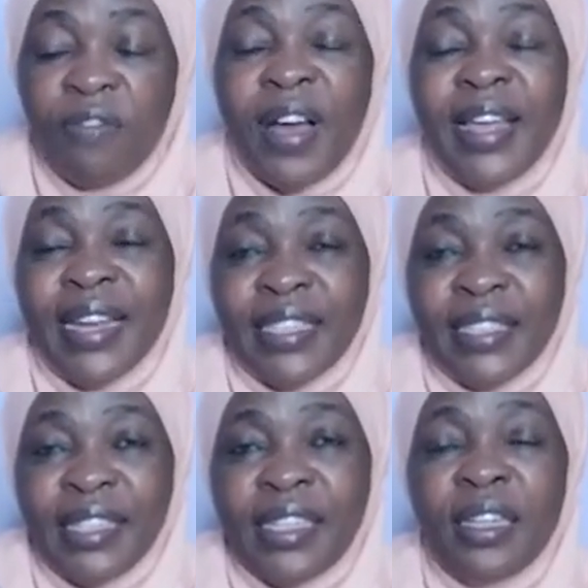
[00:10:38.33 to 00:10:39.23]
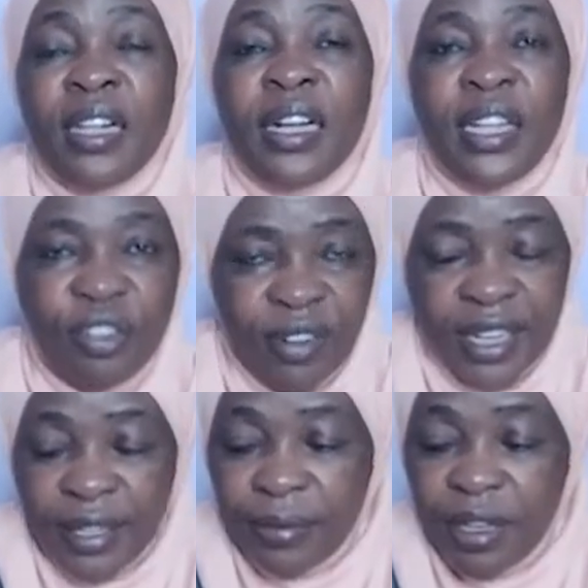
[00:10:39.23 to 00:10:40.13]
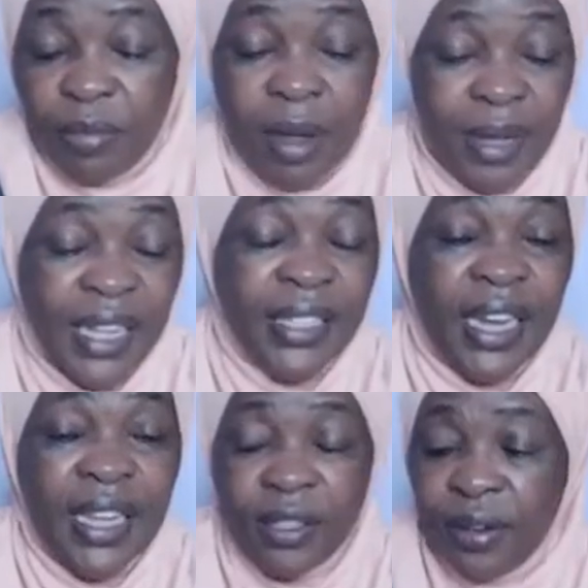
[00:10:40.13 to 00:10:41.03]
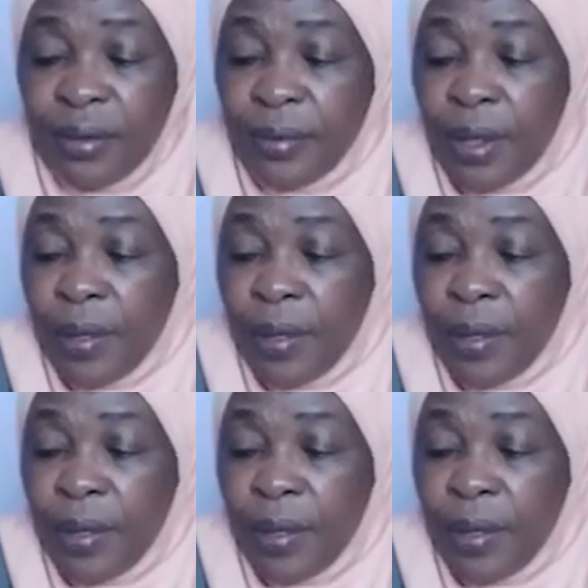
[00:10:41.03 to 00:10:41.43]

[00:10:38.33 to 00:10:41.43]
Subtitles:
financially literate. Remember, that's the lesson.